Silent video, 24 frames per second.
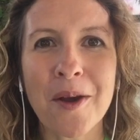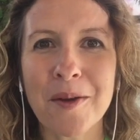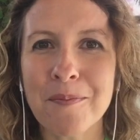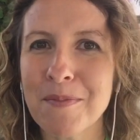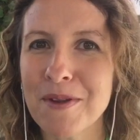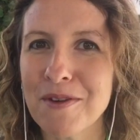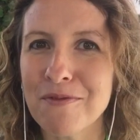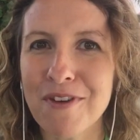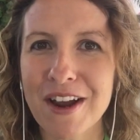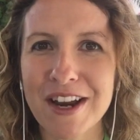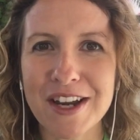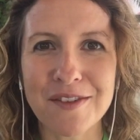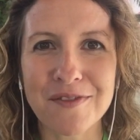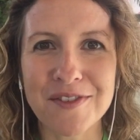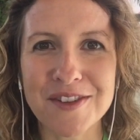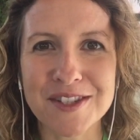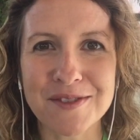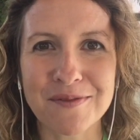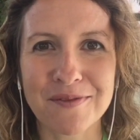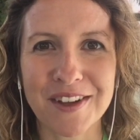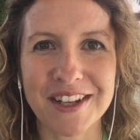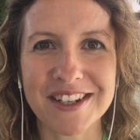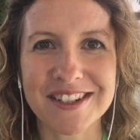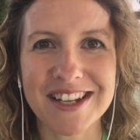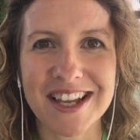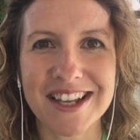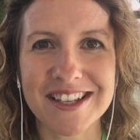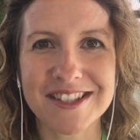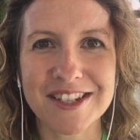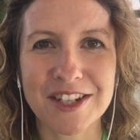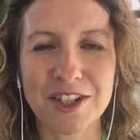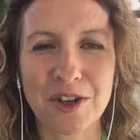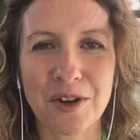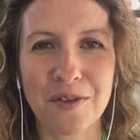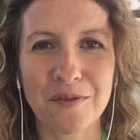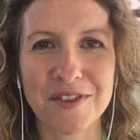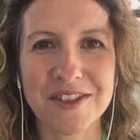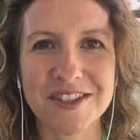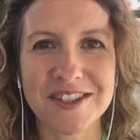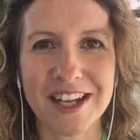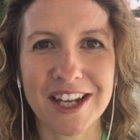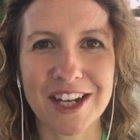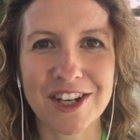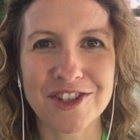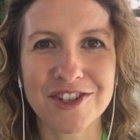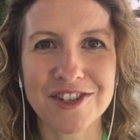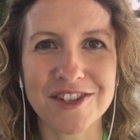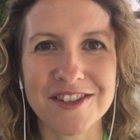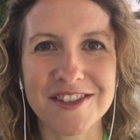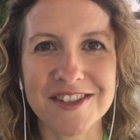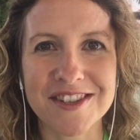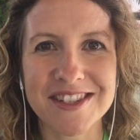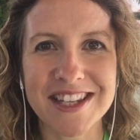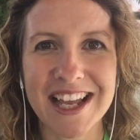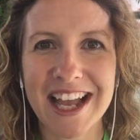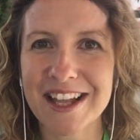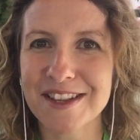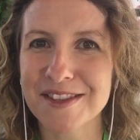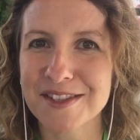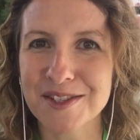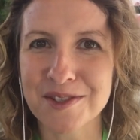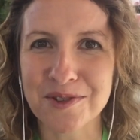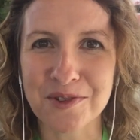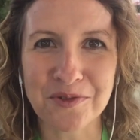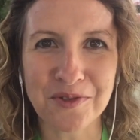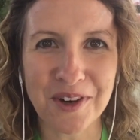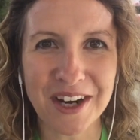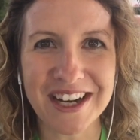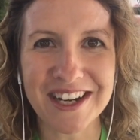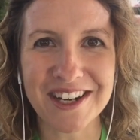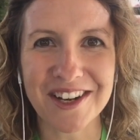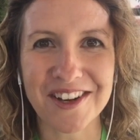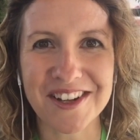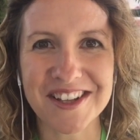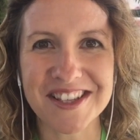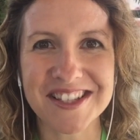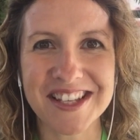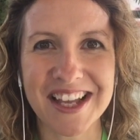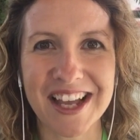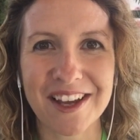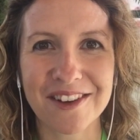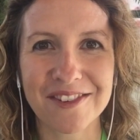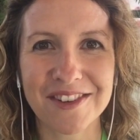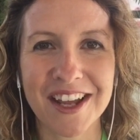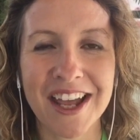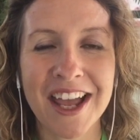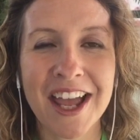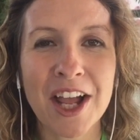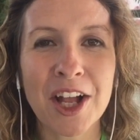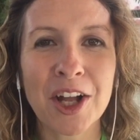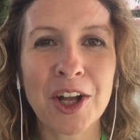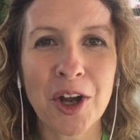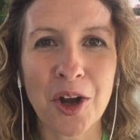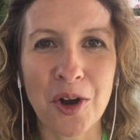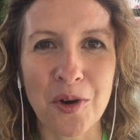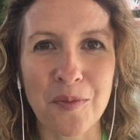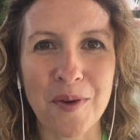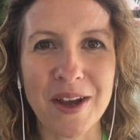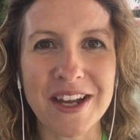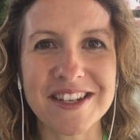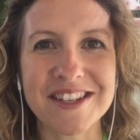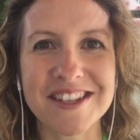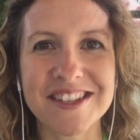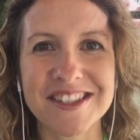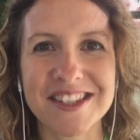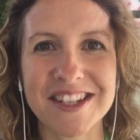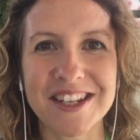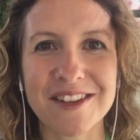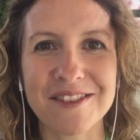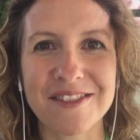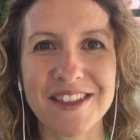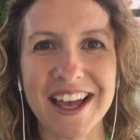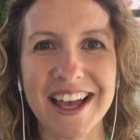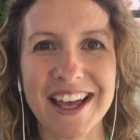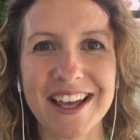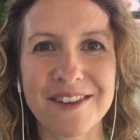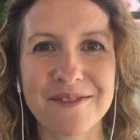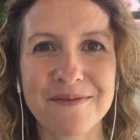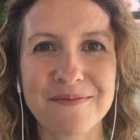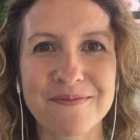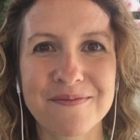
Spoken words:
be ready for some fantastic conversations and some great nights out. Can't wait to see you there.